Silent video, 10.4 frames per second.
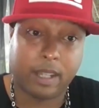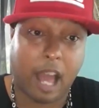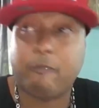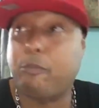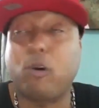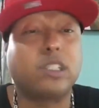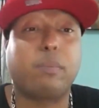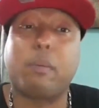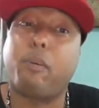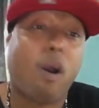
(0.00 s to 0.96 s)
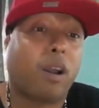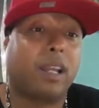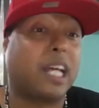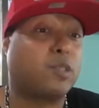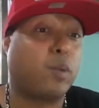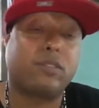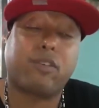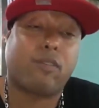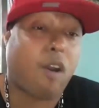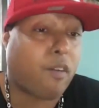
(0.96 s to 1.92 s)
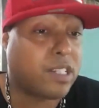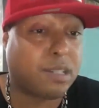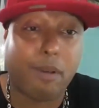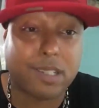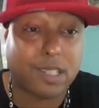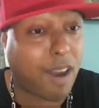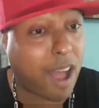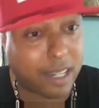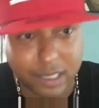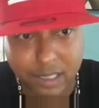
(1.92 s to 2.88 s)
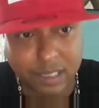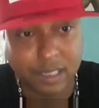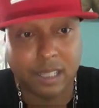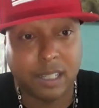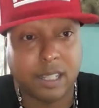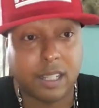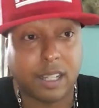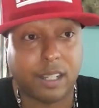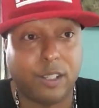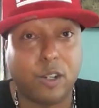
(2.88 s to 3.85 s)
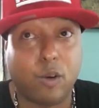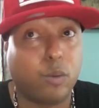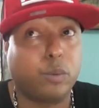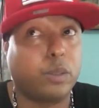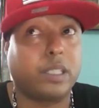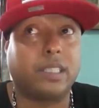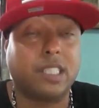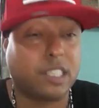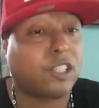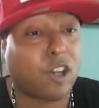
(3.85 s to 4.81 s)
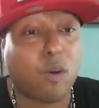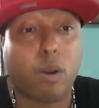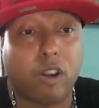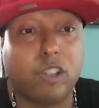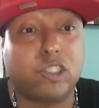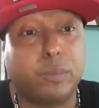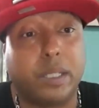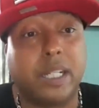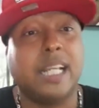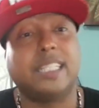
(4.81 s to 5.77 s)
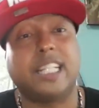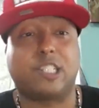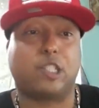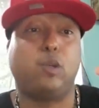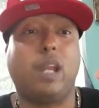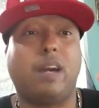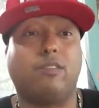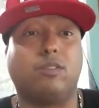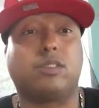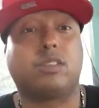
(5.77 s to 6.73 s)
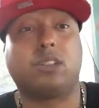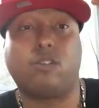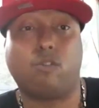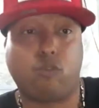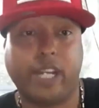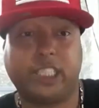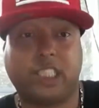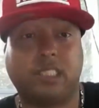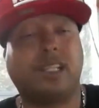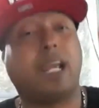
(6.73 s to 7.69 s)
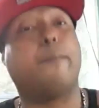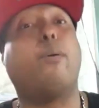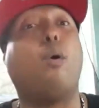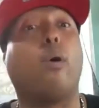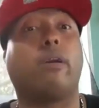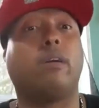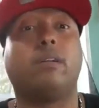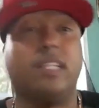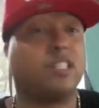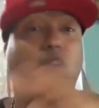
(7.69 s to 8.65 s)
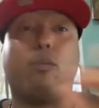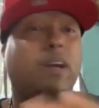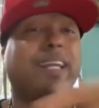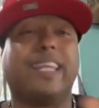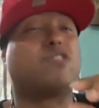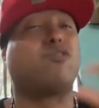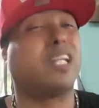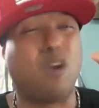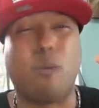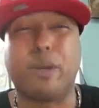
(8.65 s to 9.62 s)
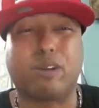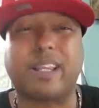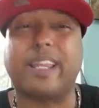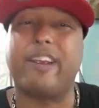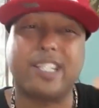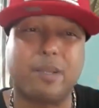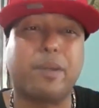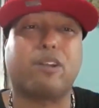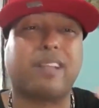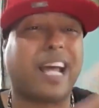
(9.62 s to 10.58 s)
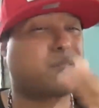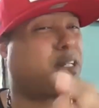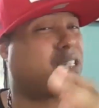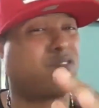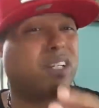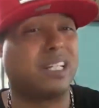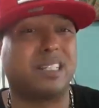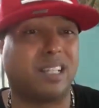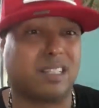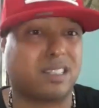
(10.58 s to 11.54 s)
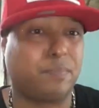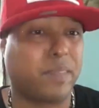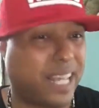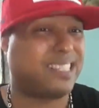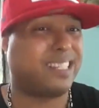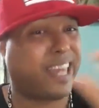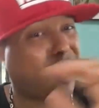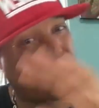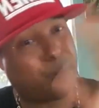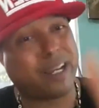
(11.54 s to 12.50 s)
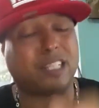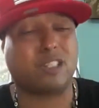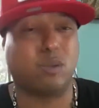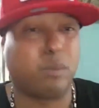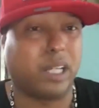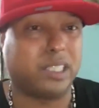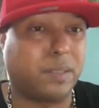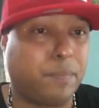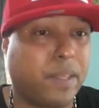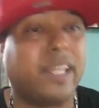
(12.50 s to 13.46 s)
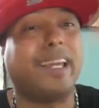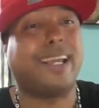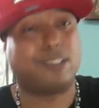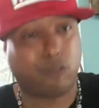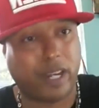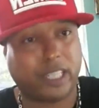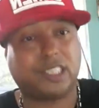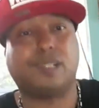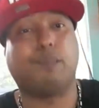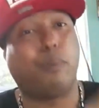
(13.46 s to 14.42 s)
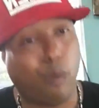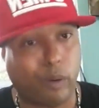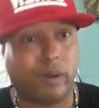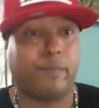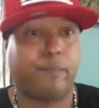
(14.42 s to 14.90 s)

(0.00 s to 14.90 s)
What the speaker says: I've pulled up in parking lots where there's Ferraris and Maseratis. You know, this is a third world country, but there's 2 levels, rich and poor. There's really no middle class. There is a middle class, but it doesn't really exist. It's there, but not so much. It's rich and poor.